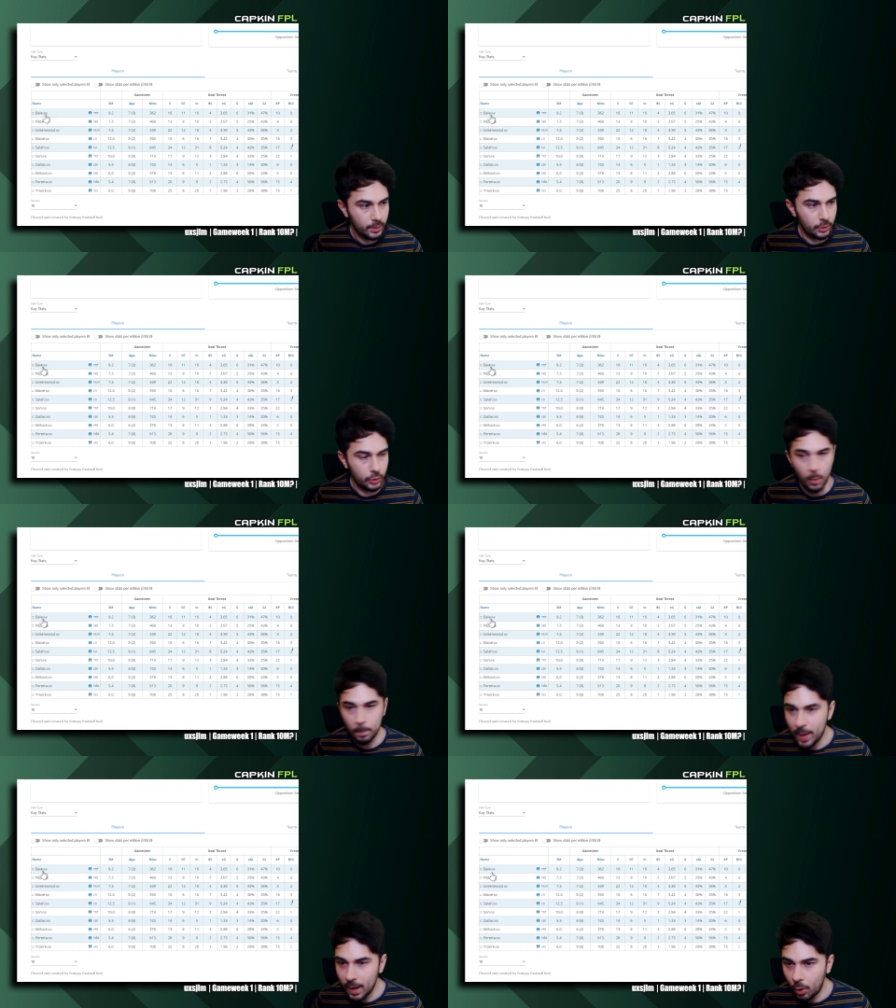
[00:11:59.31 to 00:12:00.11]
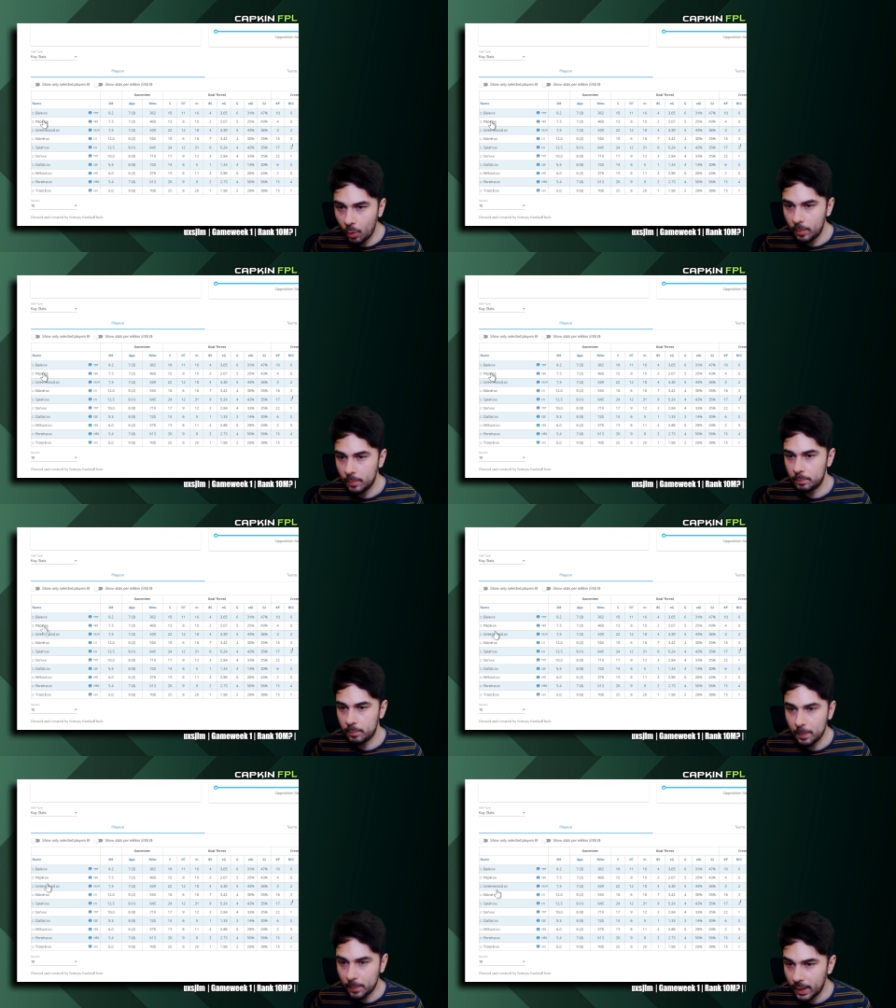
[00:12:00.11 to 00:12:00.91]
you got Bale,
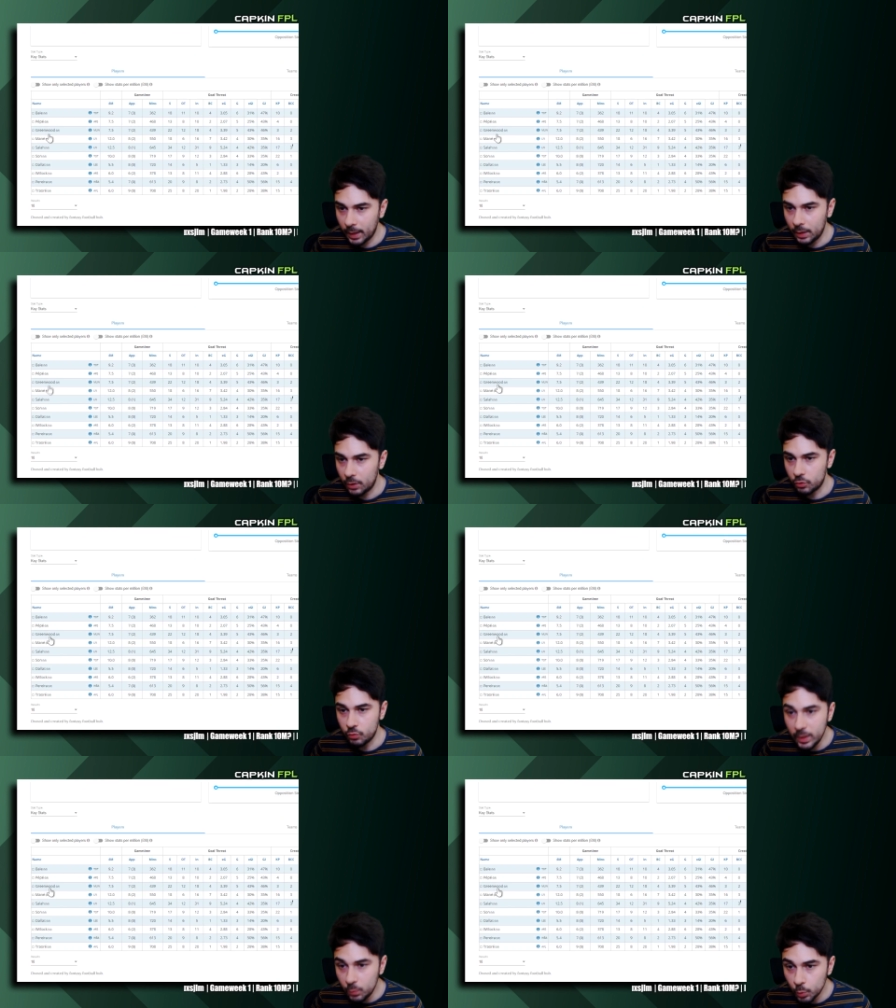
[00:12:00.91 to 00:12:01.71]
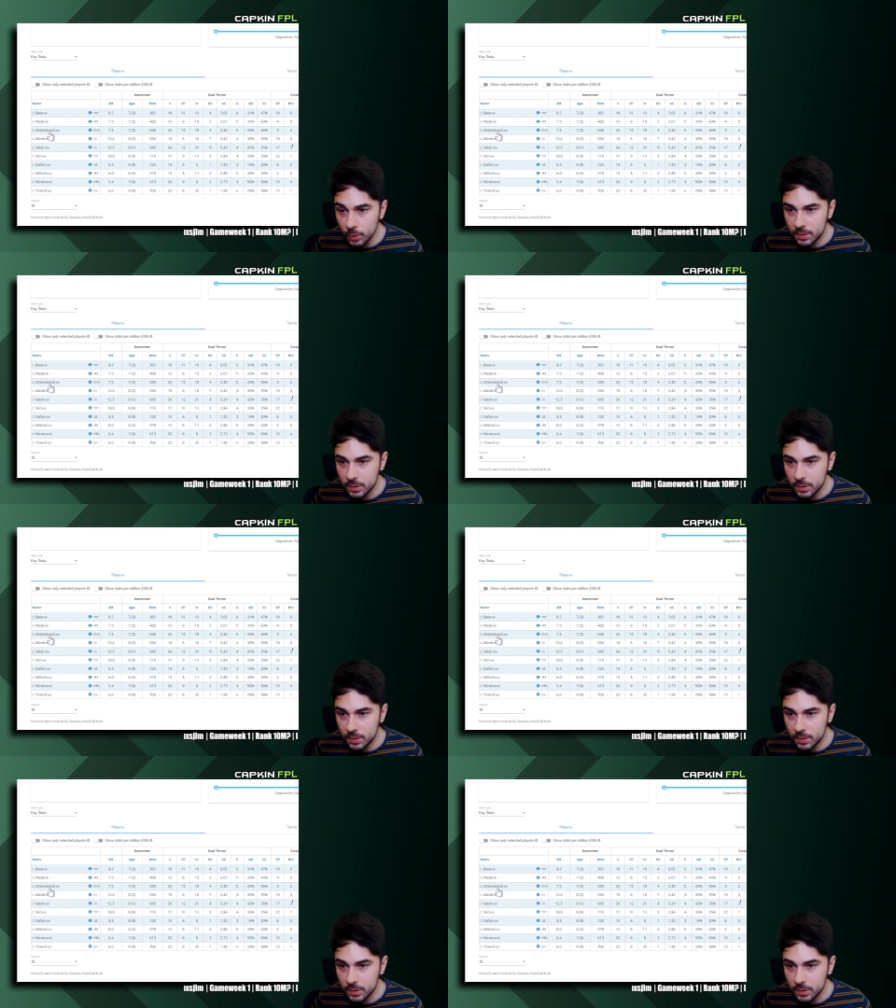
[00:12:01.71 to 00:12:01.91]
Pepe, Greenwood.